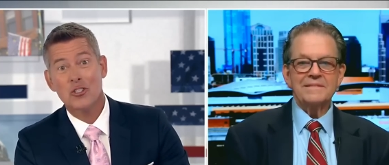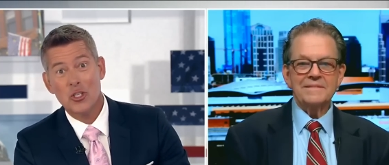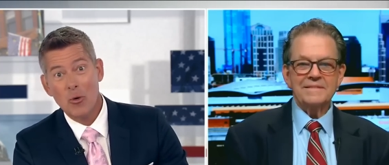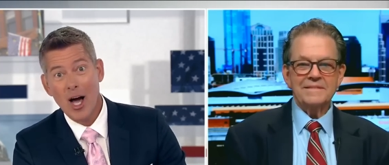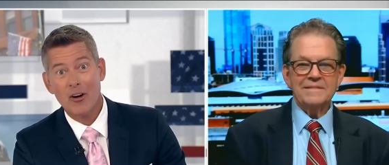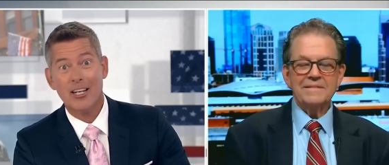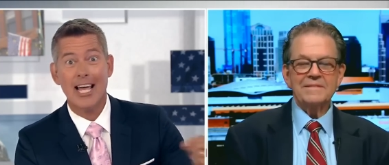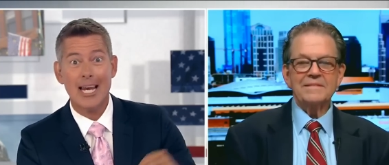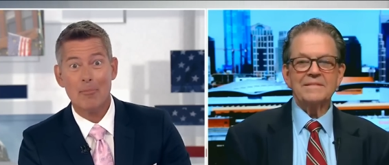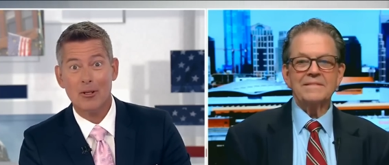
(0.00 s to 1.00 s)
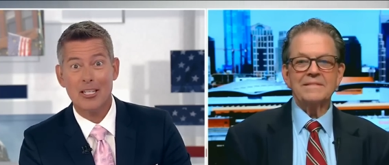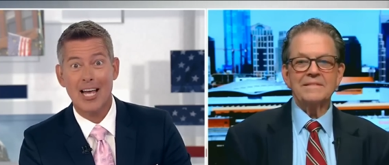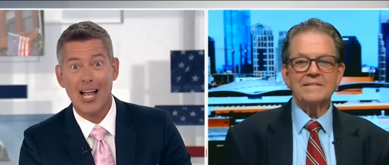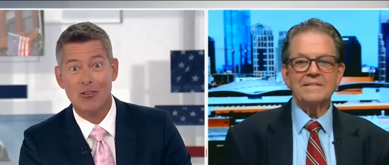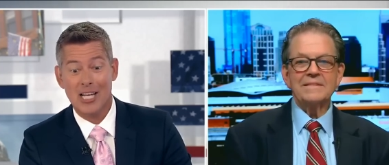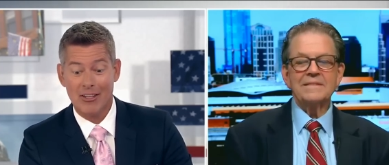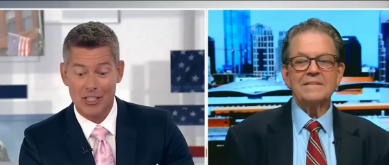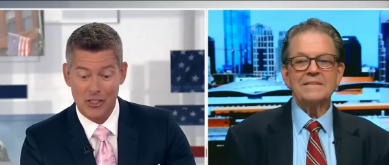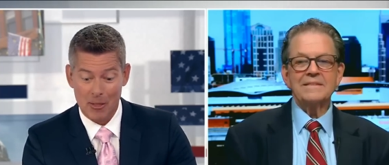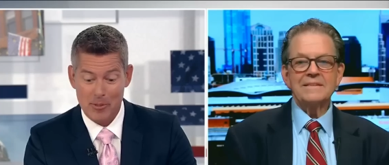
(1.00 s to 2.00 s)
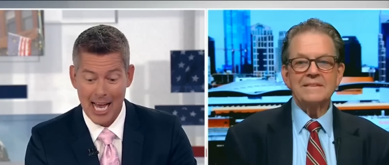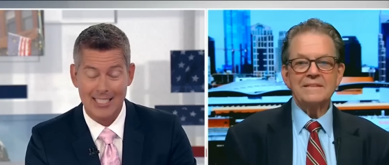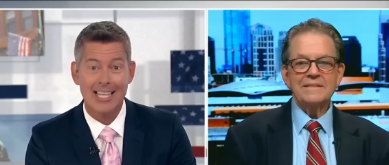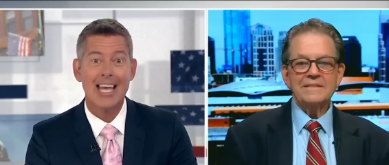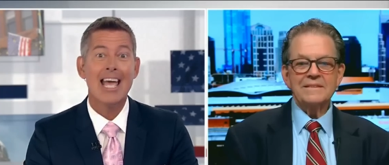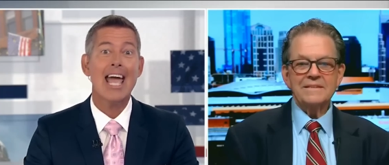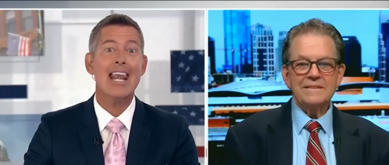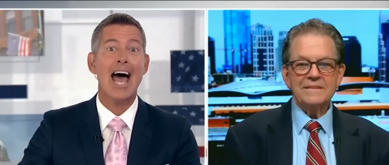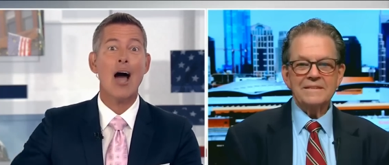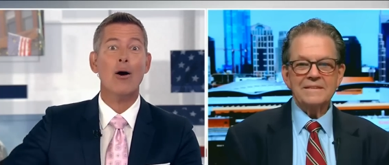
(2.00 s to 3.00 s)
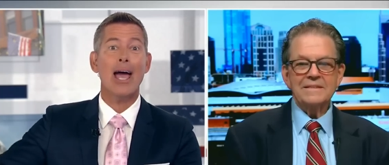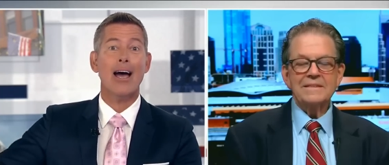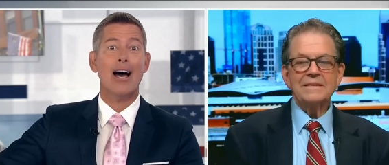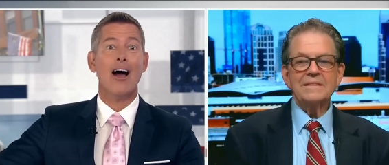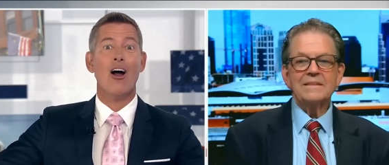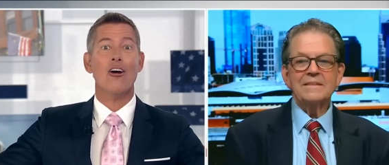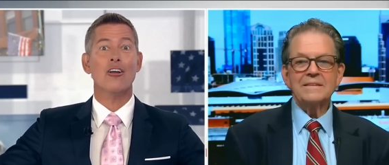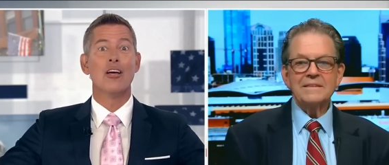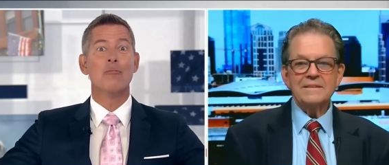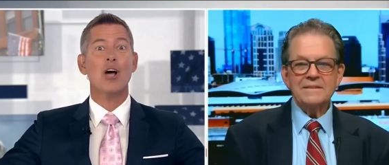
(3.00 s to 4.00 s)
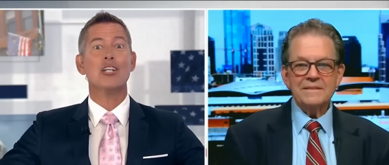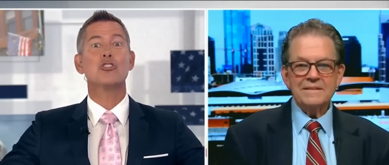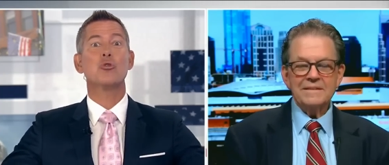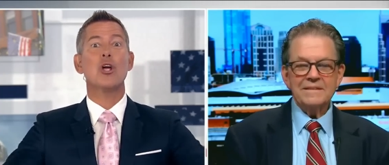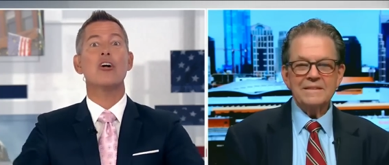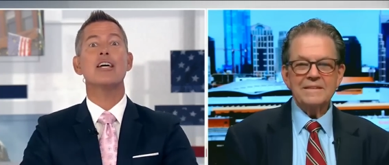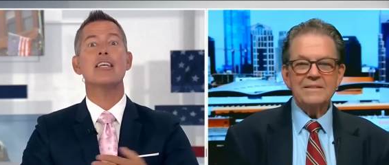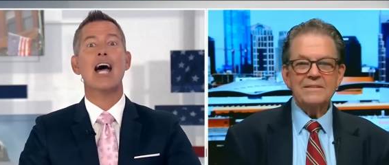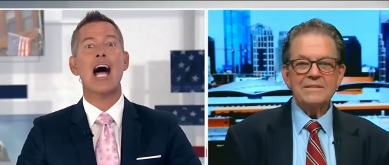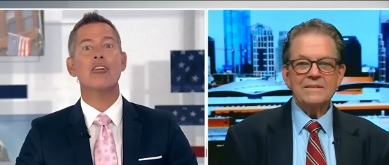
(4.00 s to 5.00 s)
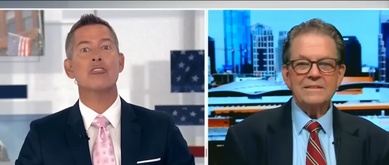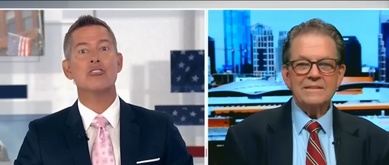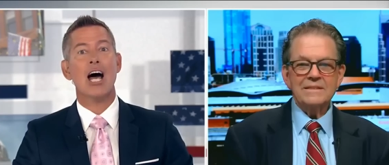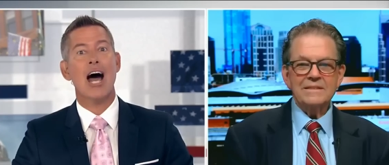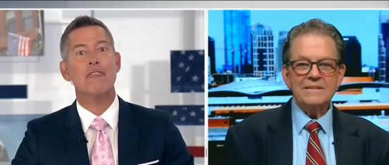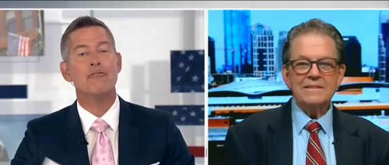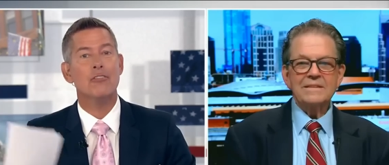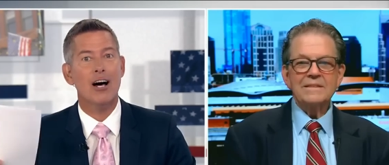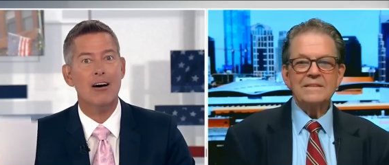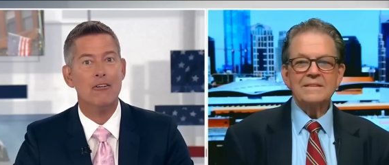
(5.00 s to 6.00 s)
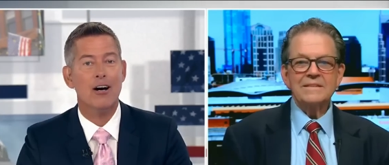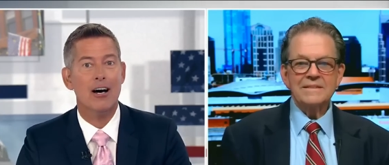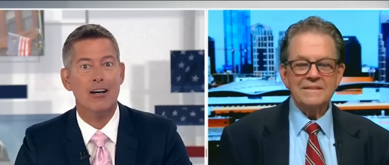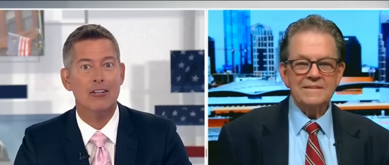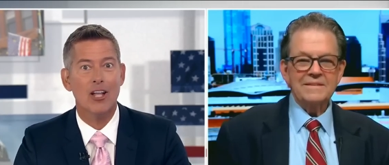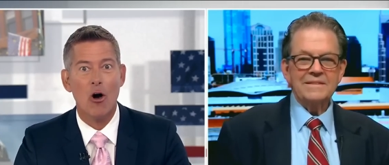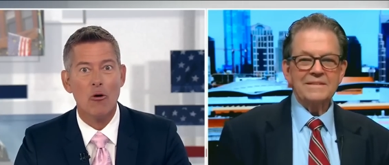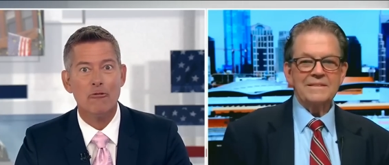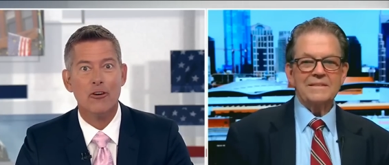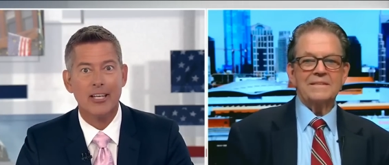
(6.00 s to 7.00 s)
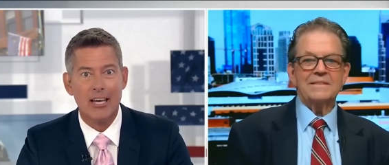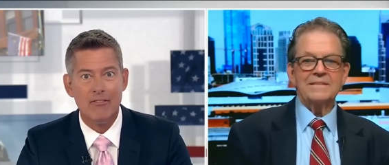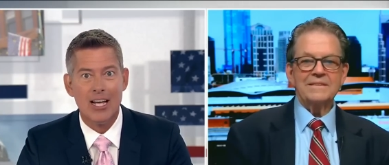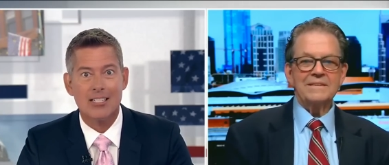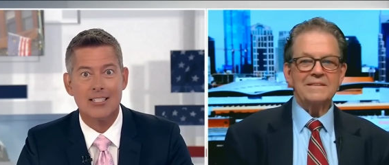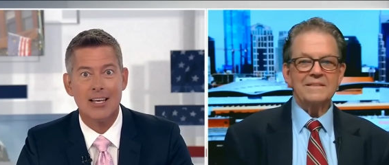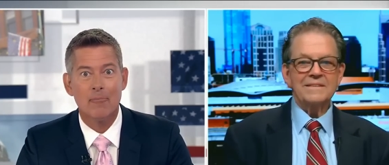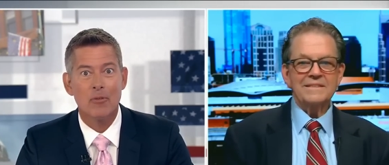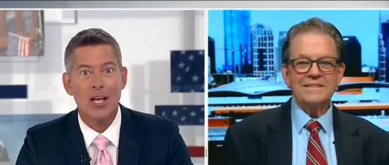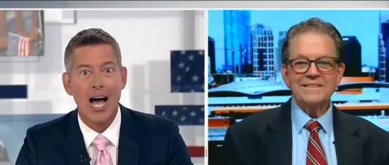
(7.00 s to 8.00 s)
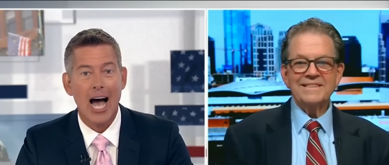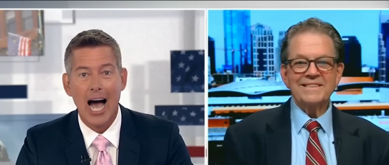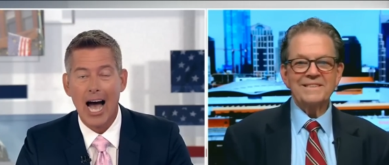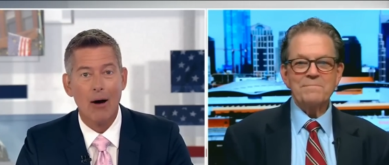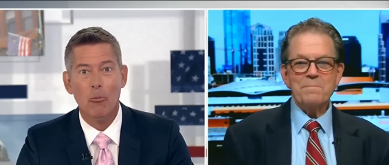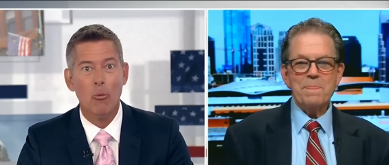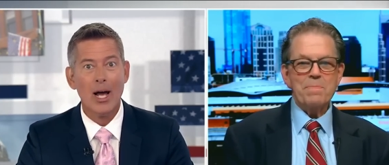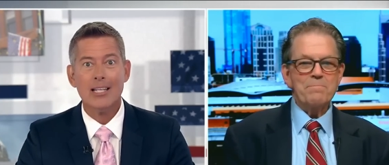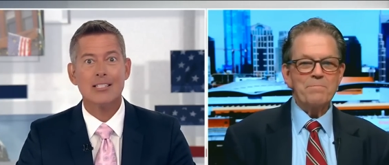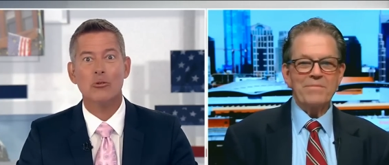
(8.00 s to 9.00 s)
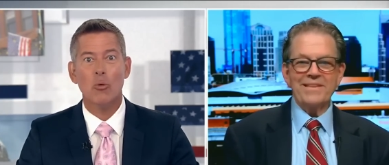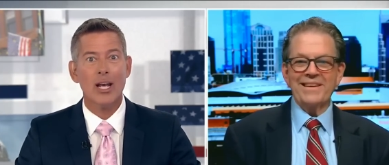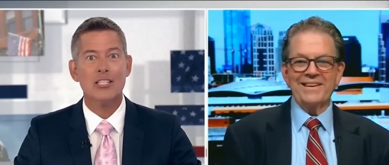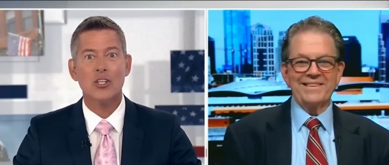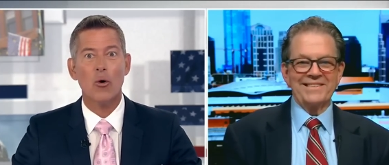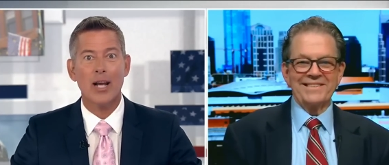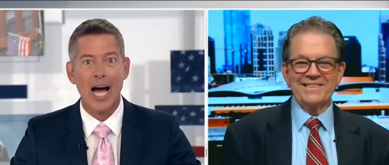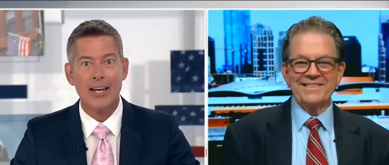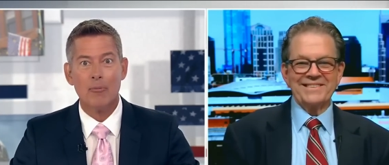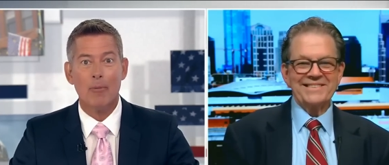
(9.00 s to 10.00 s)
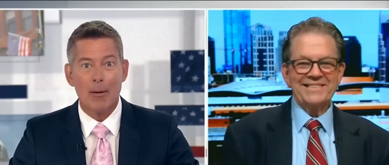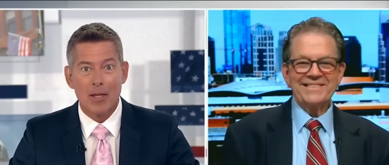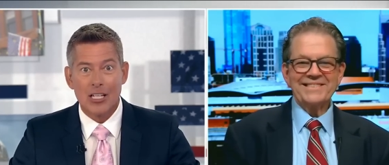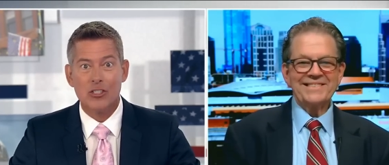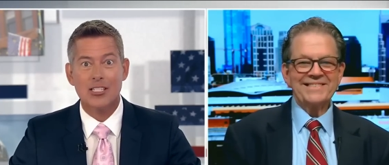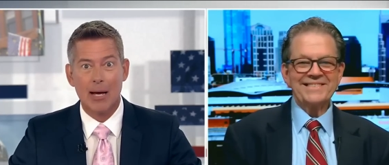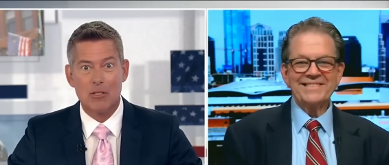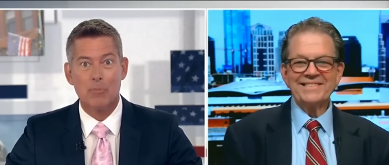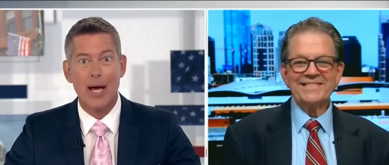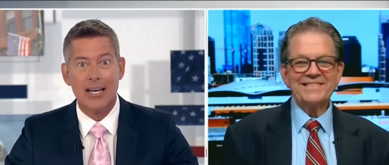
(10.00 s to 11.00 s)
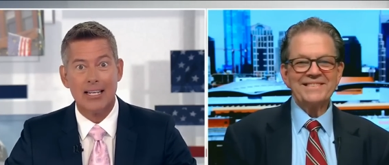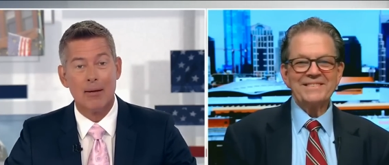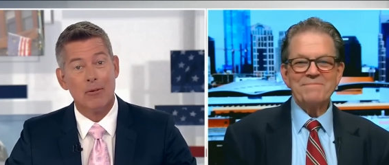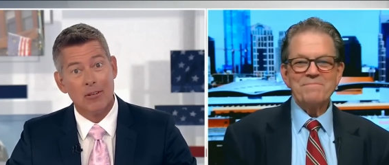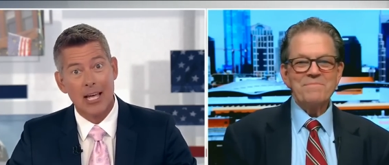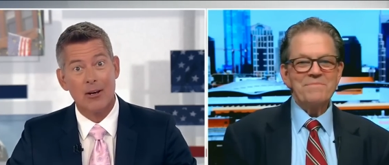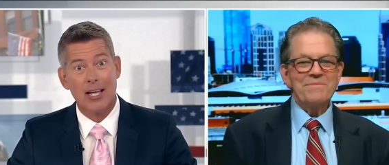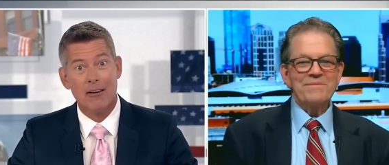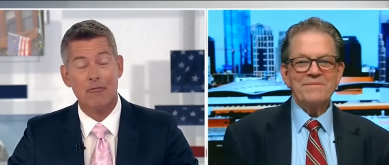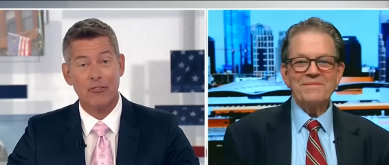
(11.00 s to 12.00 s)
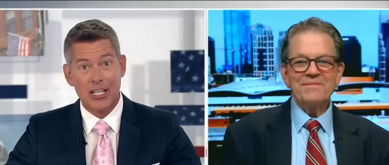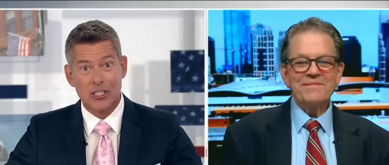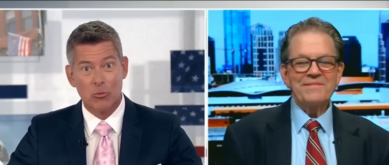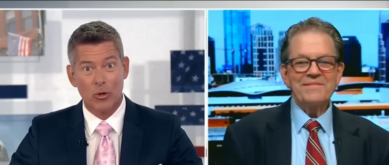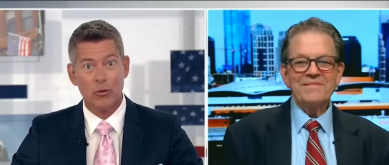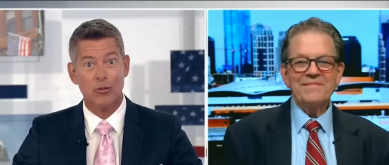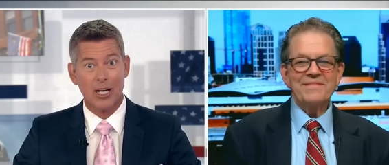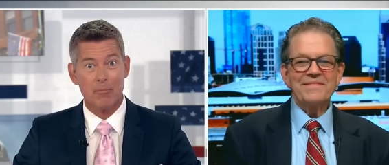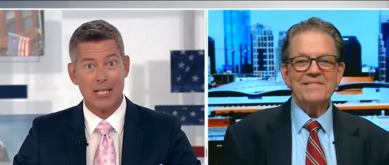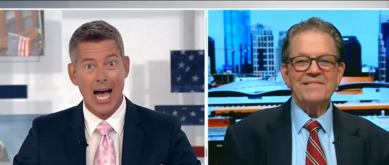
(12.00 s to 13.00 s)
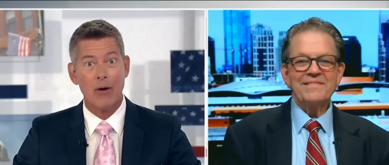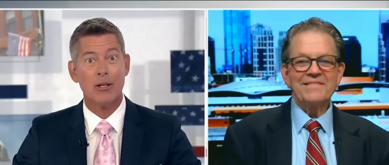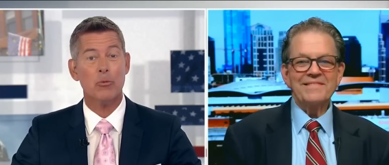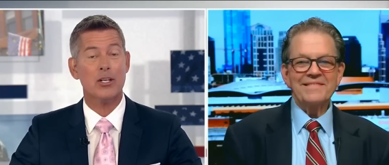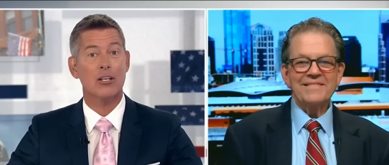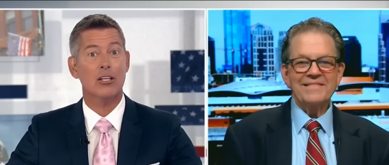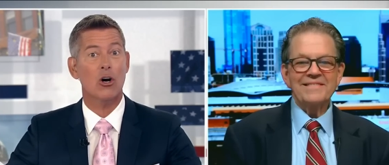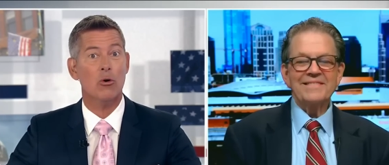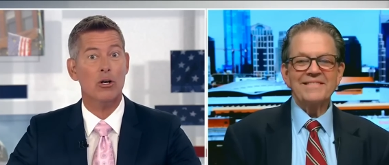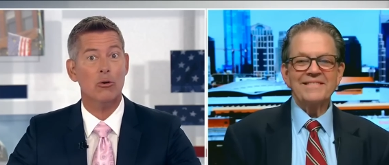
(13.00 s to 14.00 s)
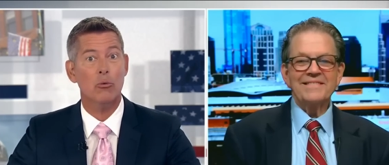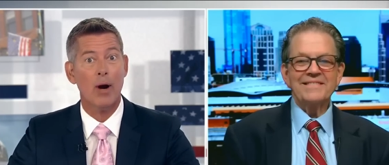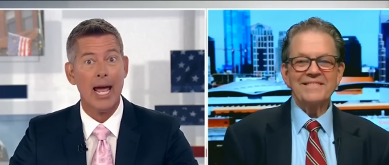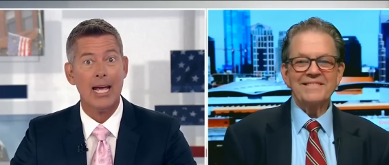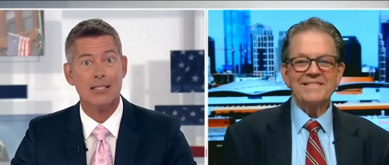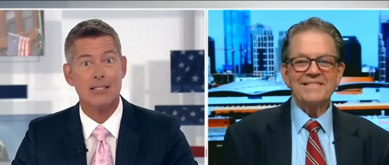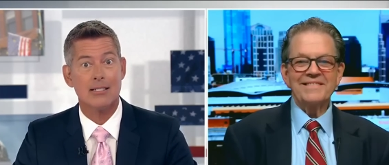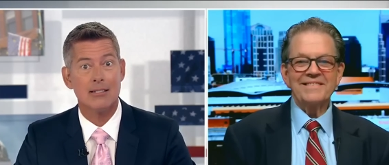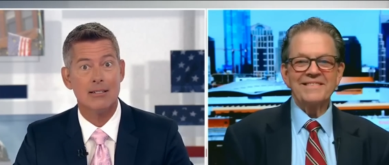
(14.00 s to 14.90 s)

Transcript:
Speaker 1: $280 billion on the CHIPS Act, and now are $1 trillion on loan forgiveness. What is going on here? Maybe they should stop spending and inflation would come down and we could lower rates.